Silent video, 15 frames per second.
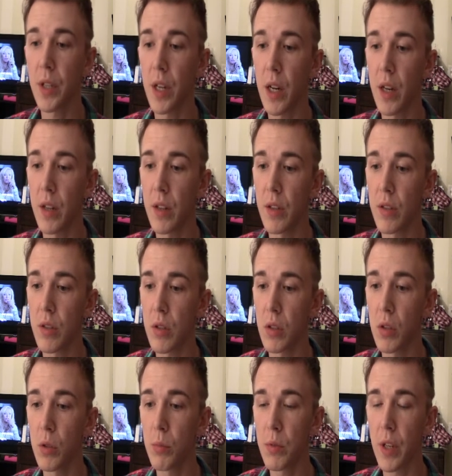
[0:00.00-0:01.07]
out of these
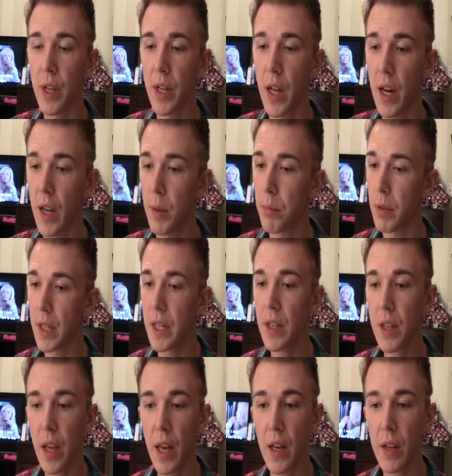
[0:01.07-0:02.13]
glooms that I got. I got plenty of
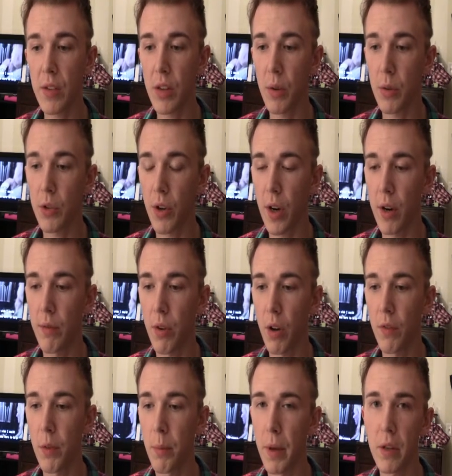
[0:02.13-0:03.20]
candies, and I'm going to try and
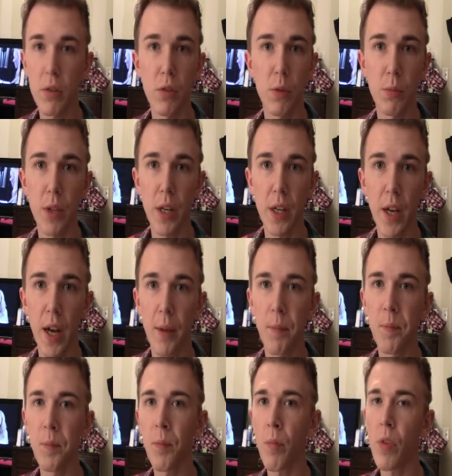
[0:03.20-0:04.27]
evolve the best glooms that I got.
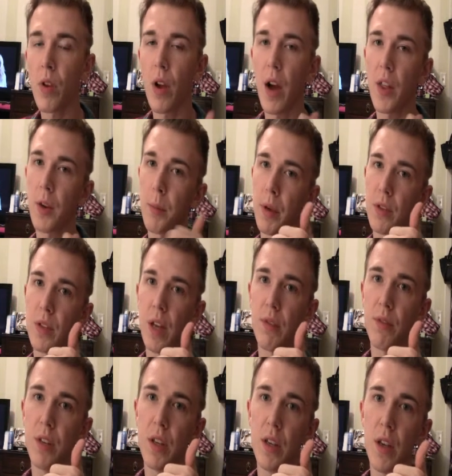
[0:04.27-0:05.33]
Either best
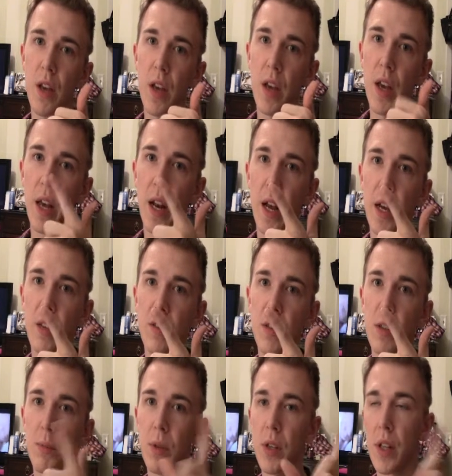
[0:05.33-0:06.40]
IV and high
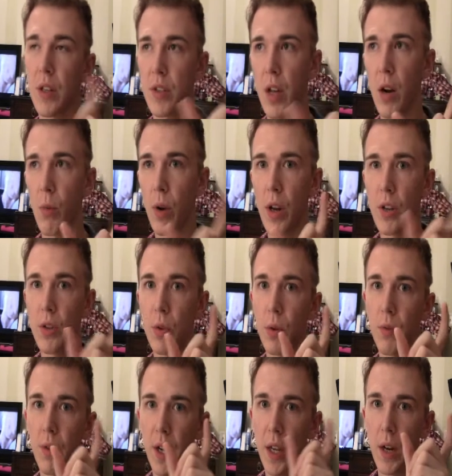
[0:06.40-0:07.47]
CP. That's kind of what I do
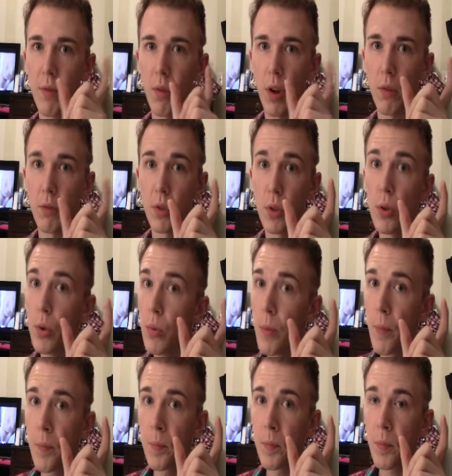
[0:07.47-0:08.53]
if I can evolve 2.
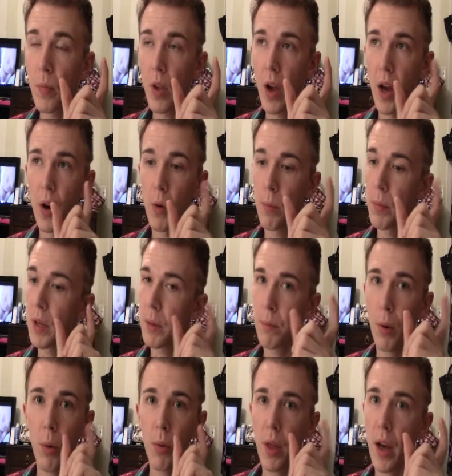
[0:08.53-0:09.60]
I don't pick
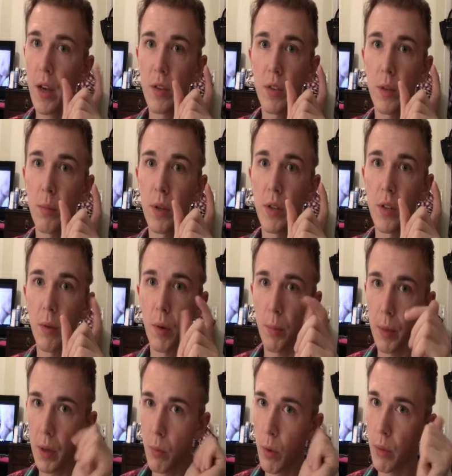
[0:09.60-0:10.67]
both high CPs. I want to
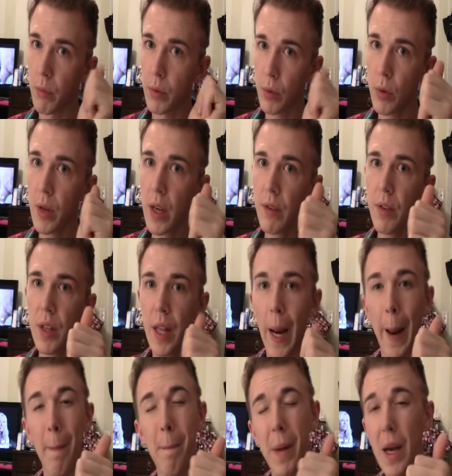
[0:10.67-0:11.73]
pick one with good IV that
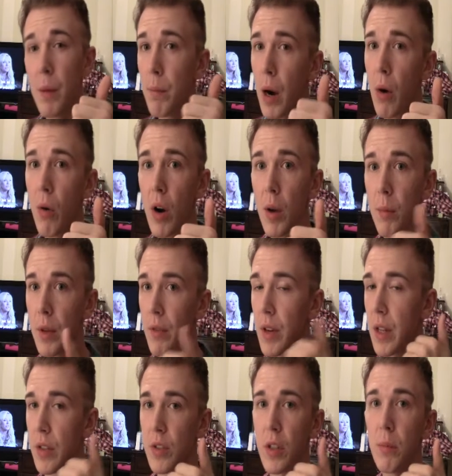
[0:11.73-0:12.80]
I might power up even
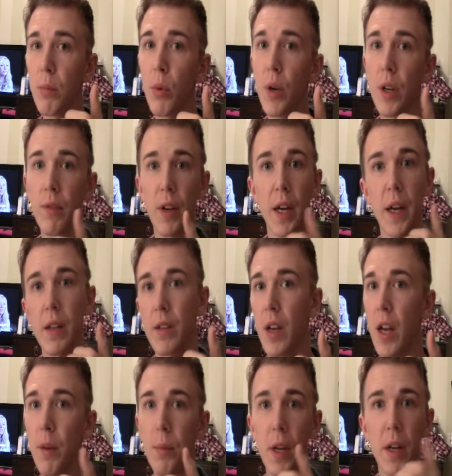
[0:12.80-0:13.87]
at some point if I got
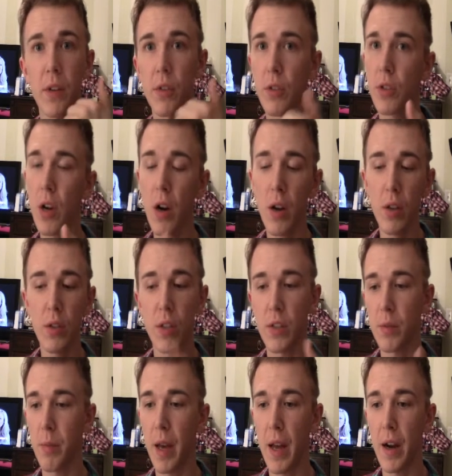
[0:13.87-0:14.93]
time, got extra Stardust,
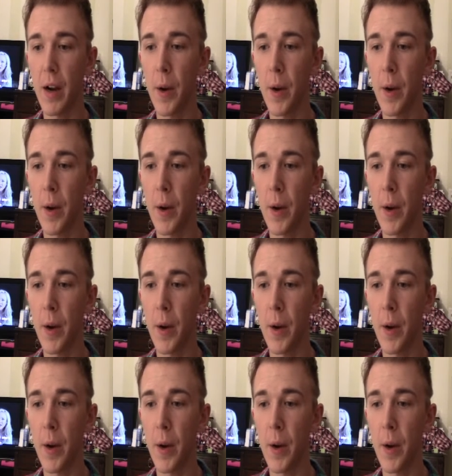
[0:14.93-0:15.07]
doesn't matter.